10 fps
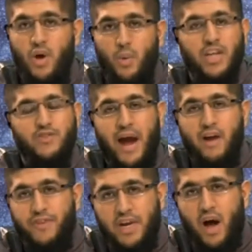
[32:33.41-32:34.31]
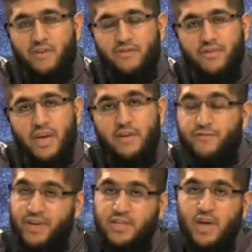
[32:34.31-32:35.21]
What does fire feed off? It
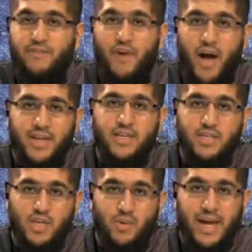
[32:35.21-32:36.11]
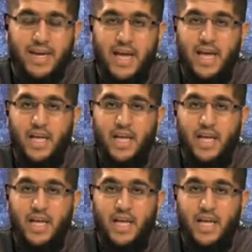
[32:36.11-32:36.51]
feeds off oxygen, right?